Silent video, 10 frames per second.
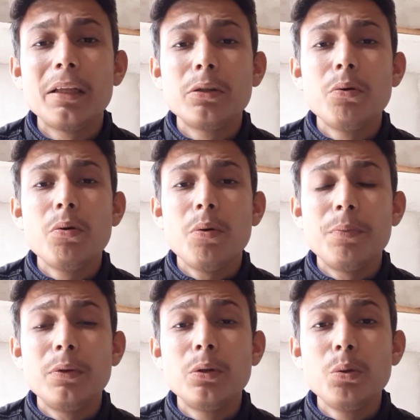So
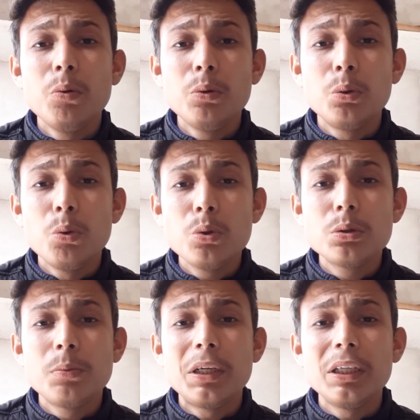
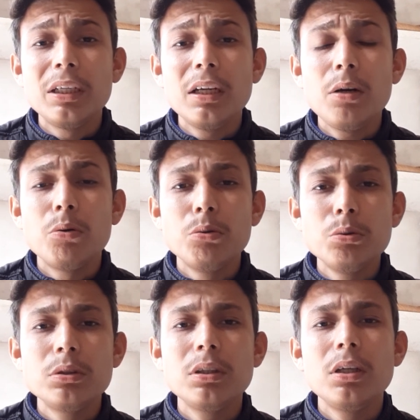those material
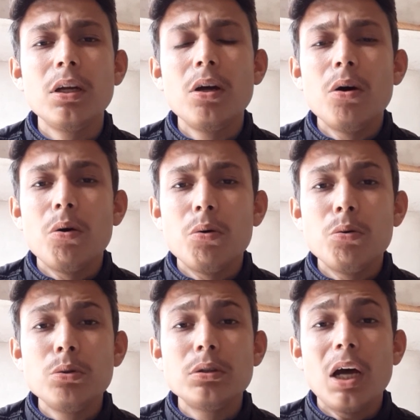
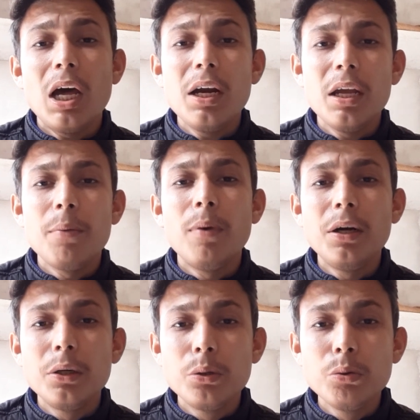who's
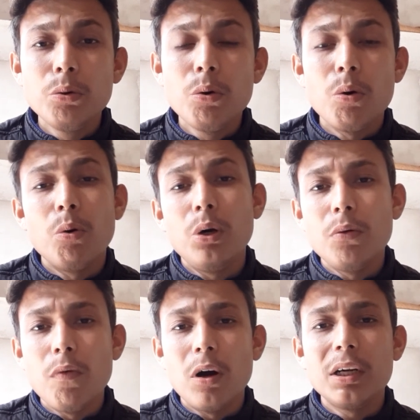unable to hold
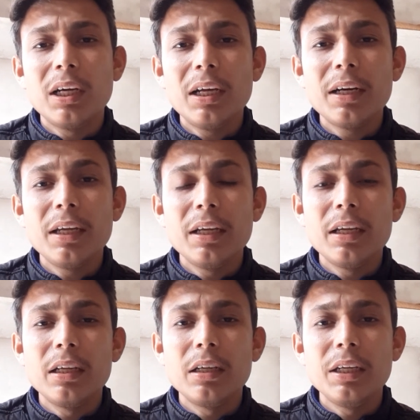water,
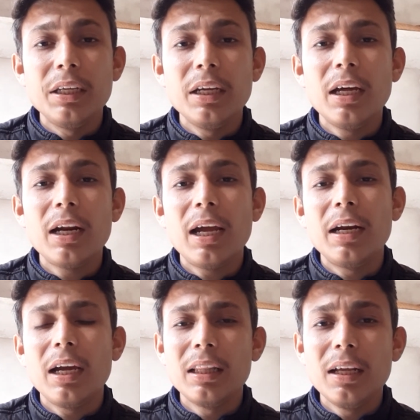air
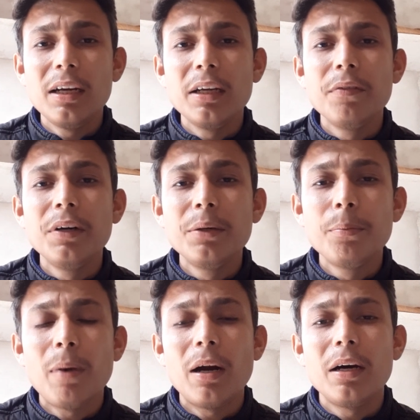and other liquid
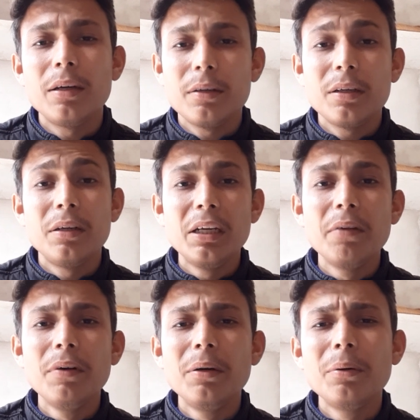
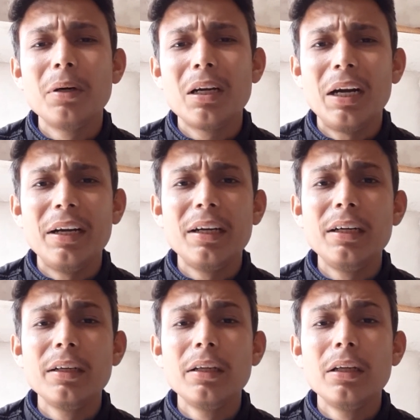content,